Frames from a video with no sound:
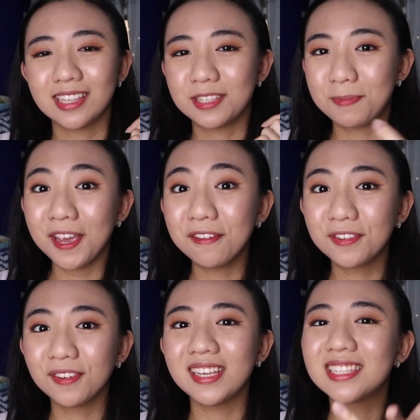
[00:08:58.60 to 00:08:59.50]
Speaking
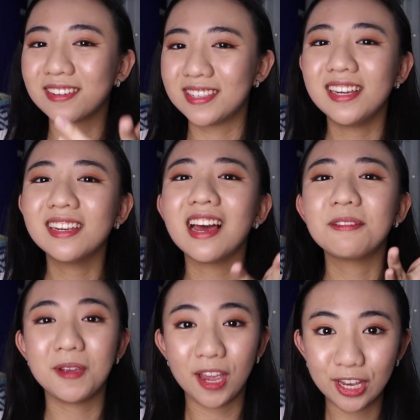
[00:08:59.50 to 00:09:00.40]
of cookies,
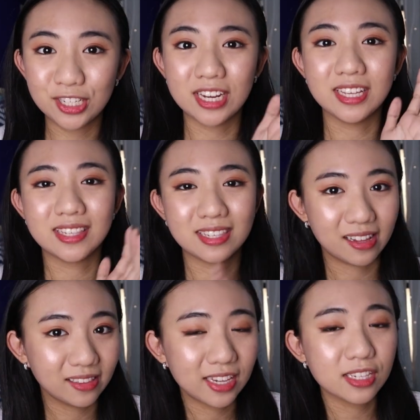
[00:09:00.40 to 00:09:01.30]
Casino.ph is
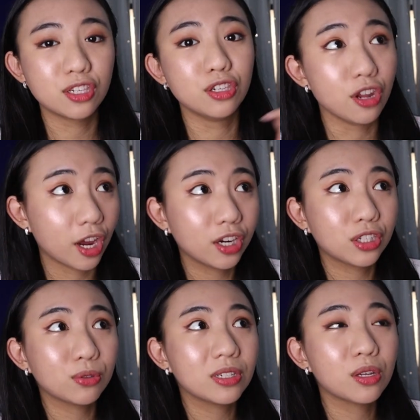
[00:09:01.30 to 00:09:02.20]
selling
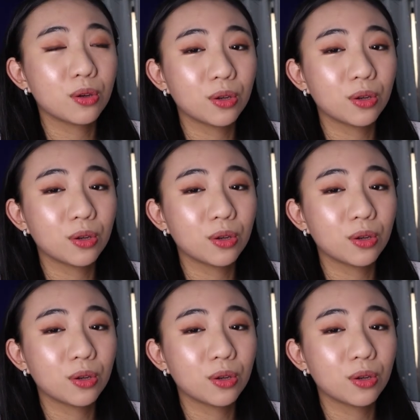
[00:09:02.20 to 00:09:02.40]
snickerdoodle